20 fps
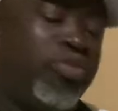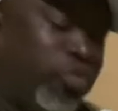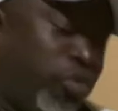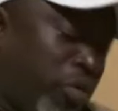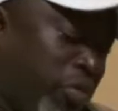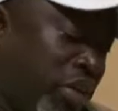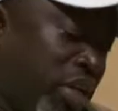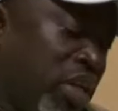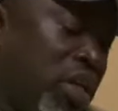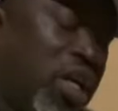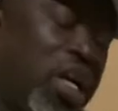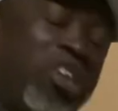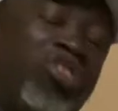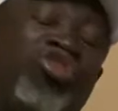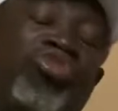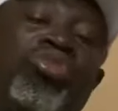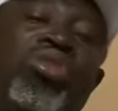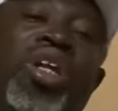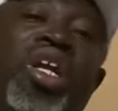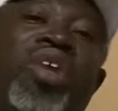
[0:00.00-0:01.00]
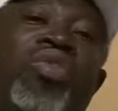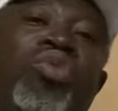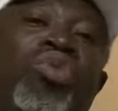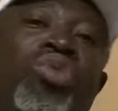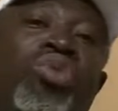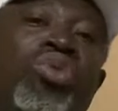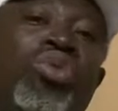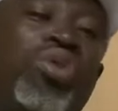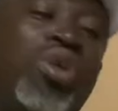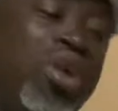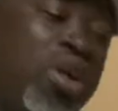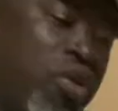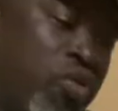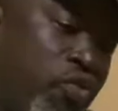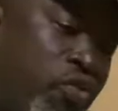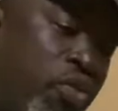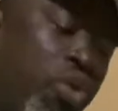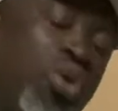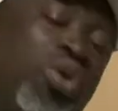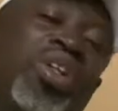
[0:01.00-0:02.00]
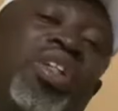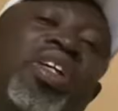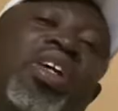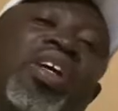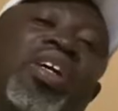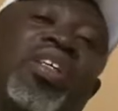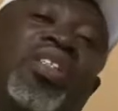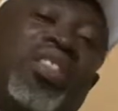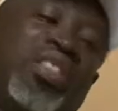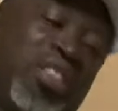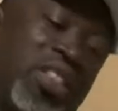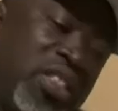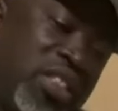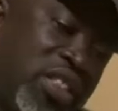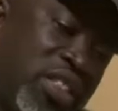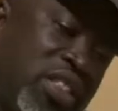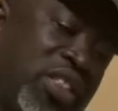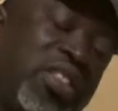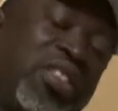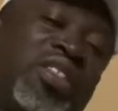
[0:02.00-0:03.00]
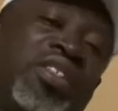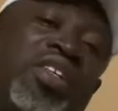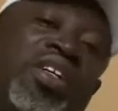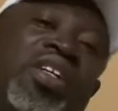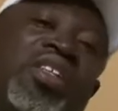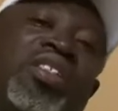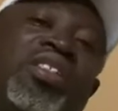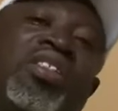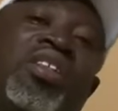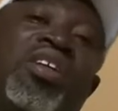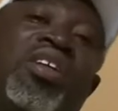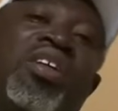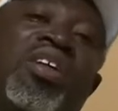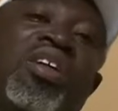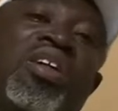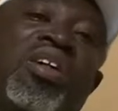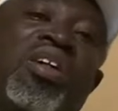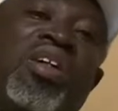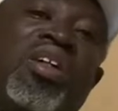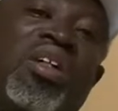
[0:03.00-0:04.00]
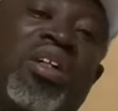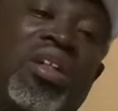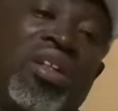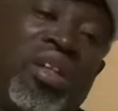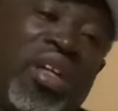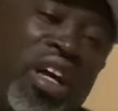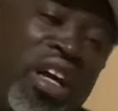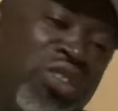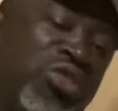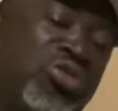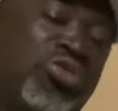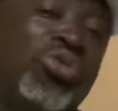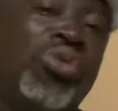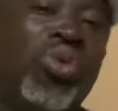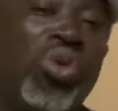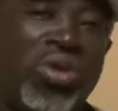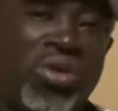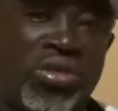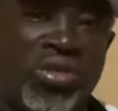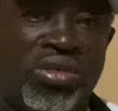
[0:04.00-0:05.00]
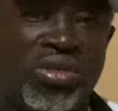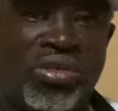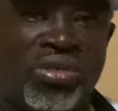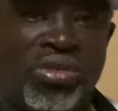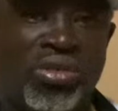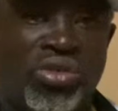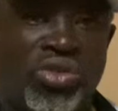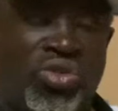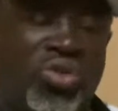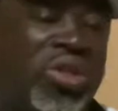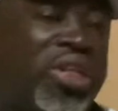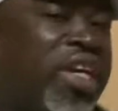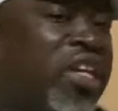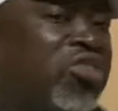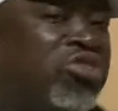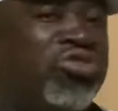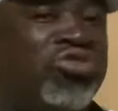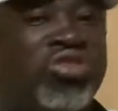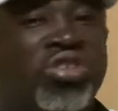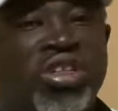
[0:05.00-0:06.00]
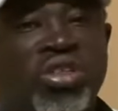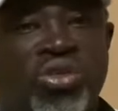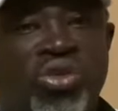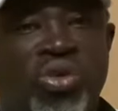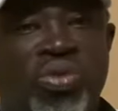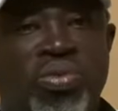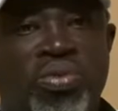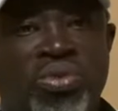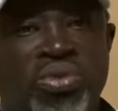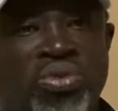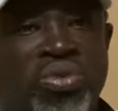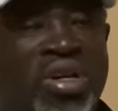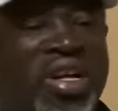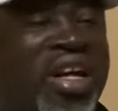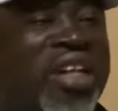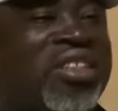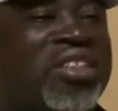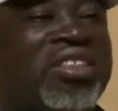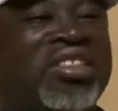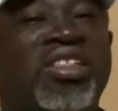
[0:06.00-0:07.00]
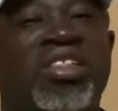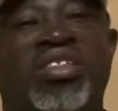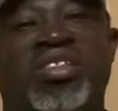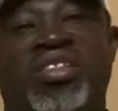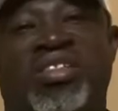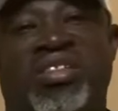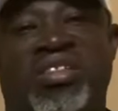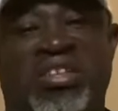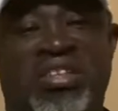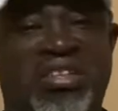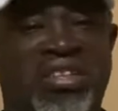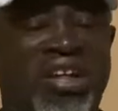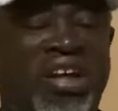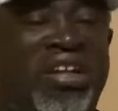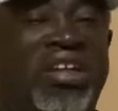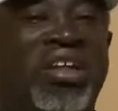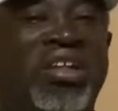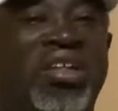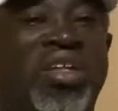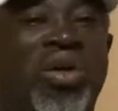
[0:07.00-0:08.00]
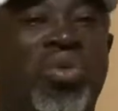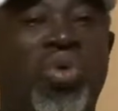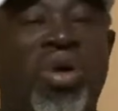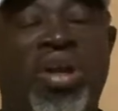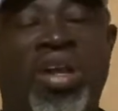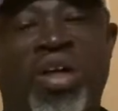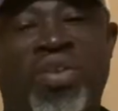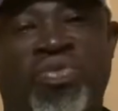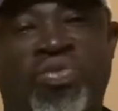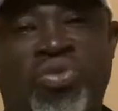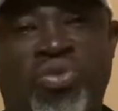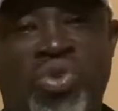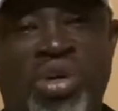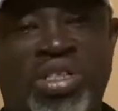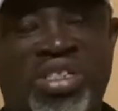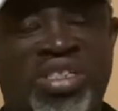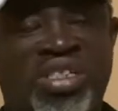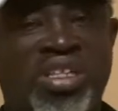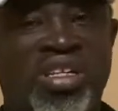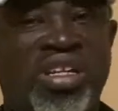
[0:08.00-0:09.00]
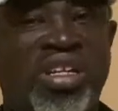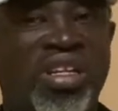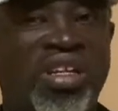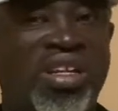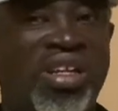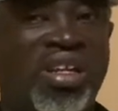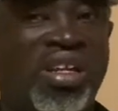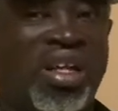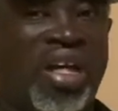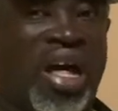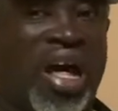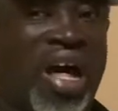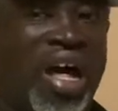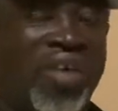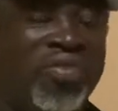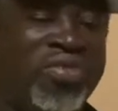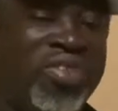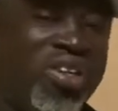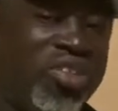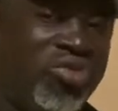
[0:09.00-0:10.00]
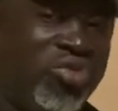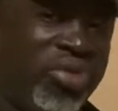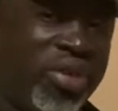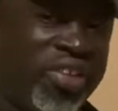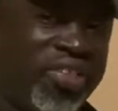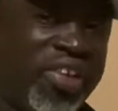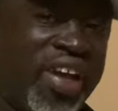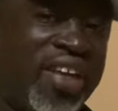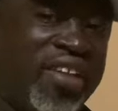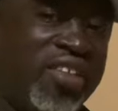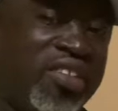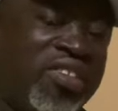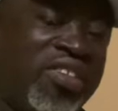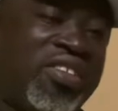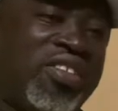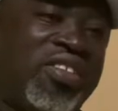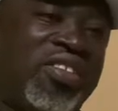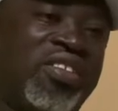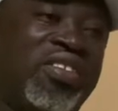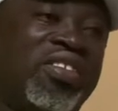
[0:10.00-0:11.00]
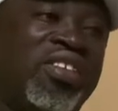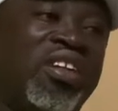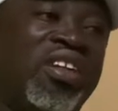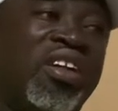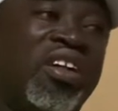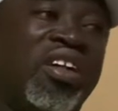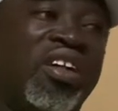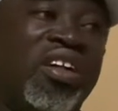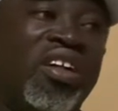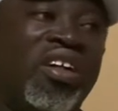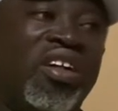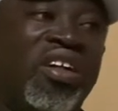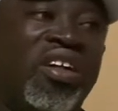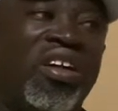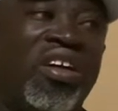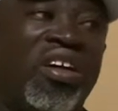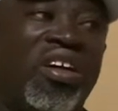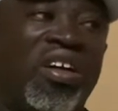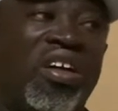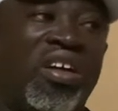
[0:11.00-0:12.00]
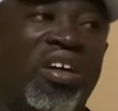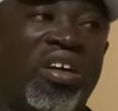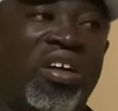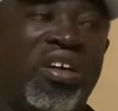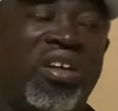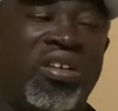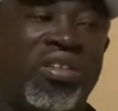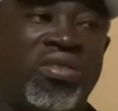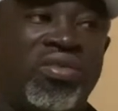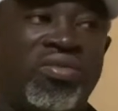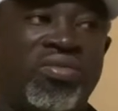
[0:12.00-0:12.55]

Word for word: from the grassroots level, four years, six years, and so on, to get into the top. You can't just, in Ghana here, what, what I have just realized uh,